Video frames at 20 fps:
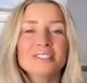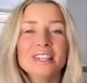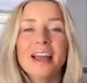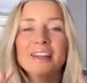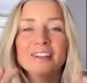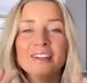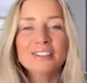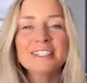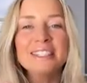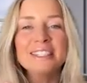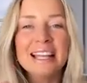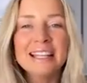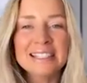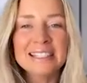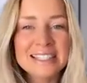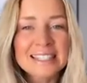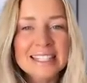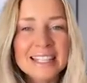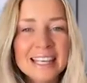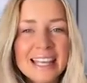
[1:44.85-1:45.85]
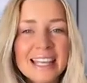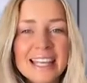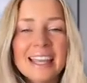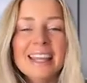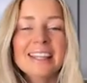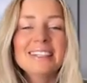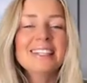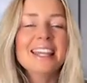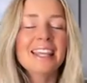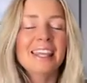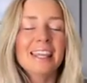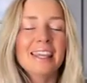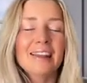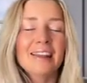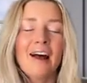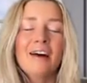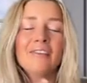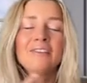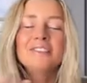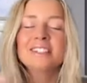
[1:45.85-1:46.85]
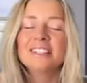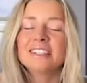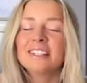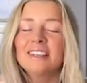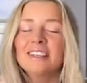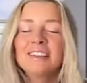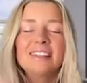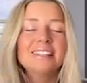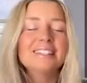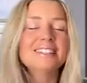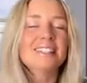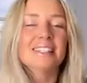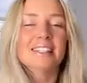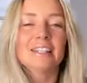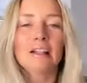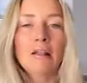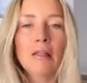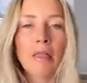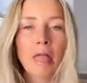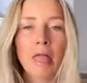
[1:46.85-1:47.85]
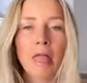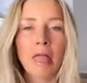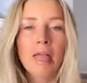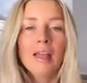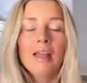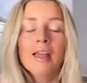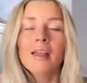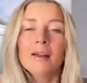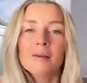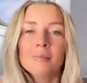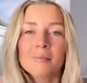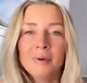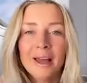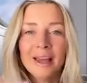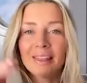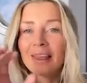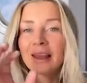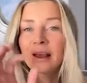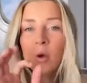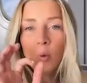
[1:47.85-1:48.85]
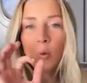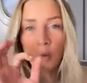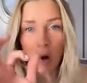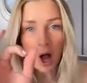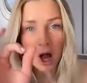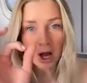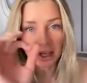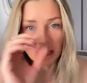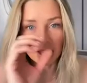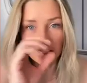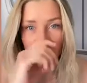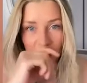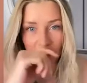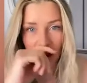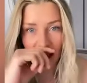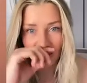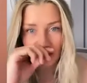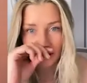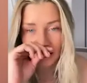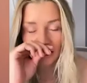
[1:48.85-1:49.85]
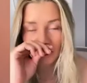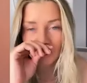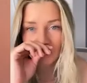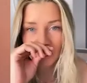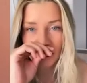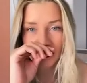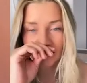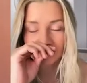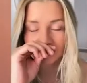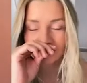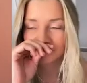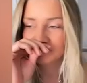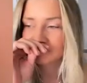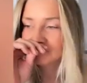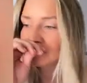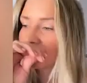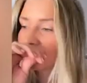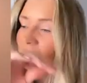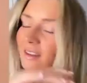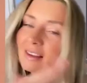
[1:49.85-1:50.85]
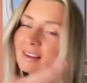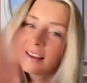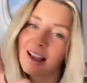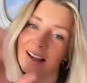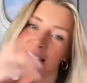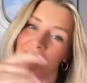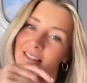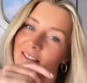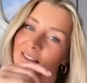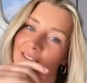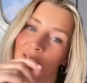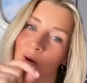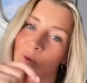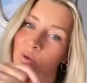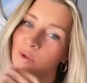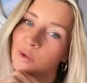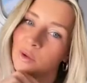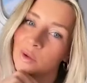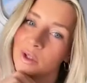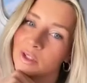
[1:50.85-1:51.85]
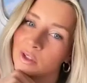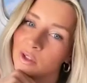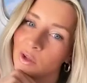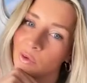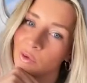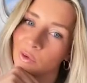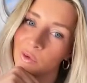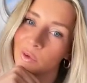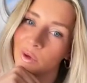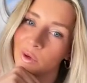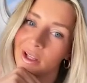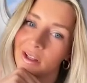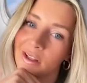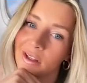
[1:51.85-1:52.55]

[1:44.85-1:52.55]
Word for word: I understand sitting and taking it off still. That's a little, uh, but like walking around the airplane, guys, don't do it. Don't do it.